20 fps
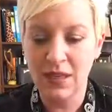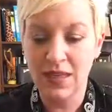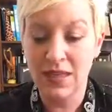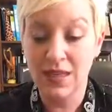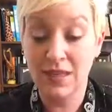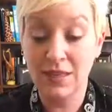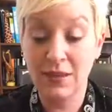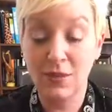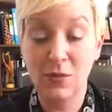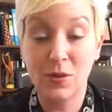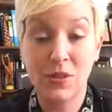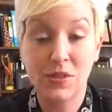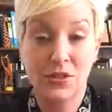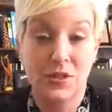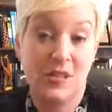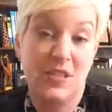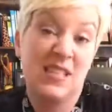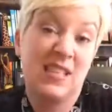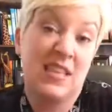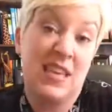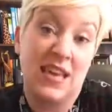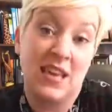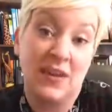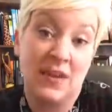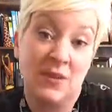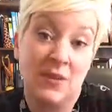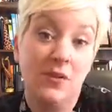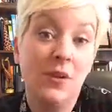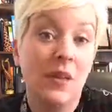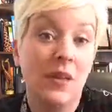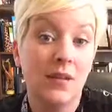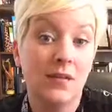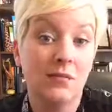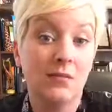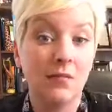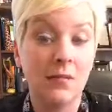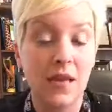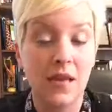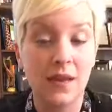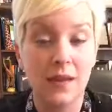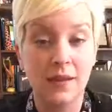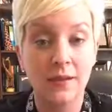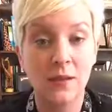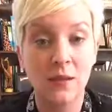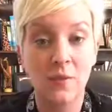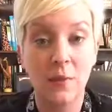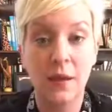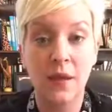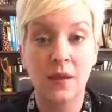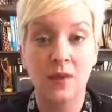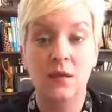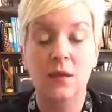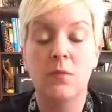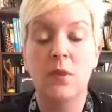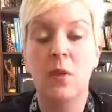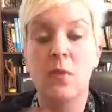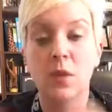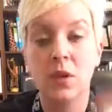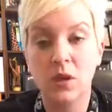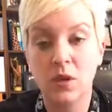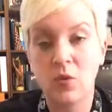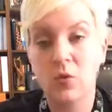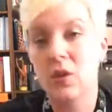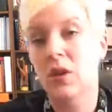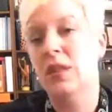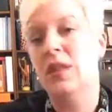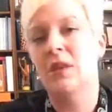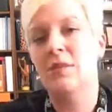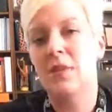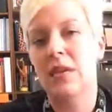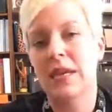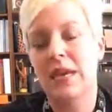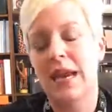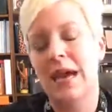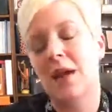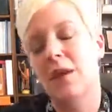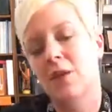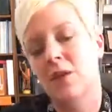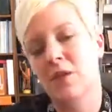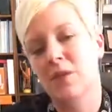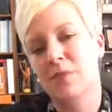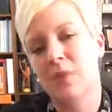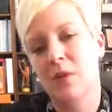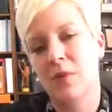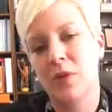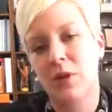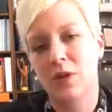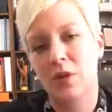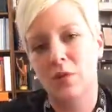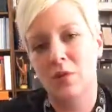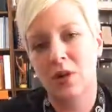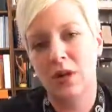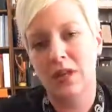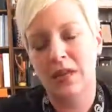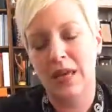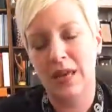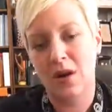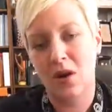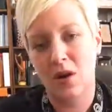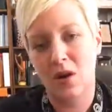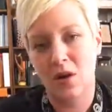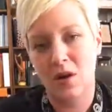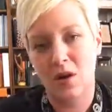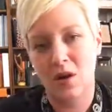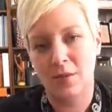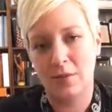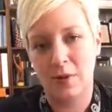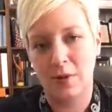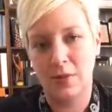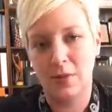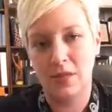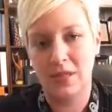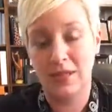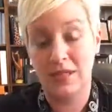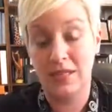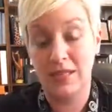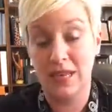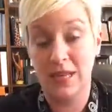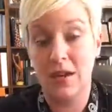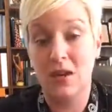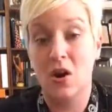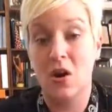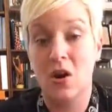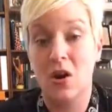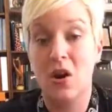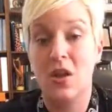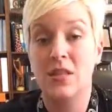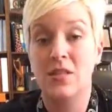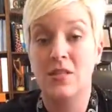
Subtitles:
Then the question is, can I do it? Can I expand? Am I willing to work that many hours? Am I willing to work that hard? Am I willing to take on